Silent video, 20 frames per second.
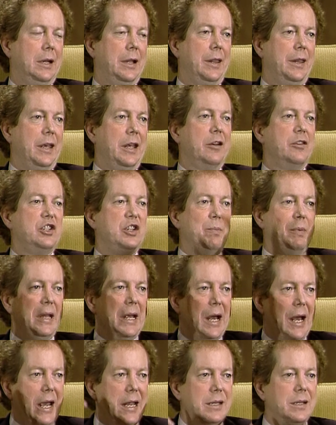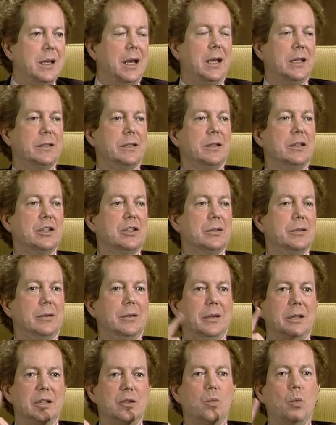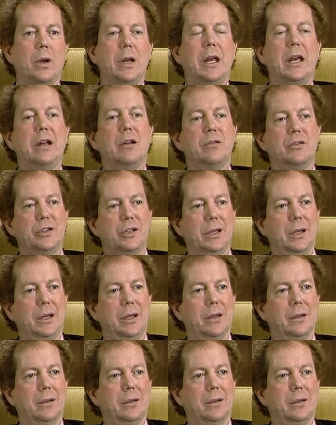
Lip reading: The energy behind us in the soul is one energy.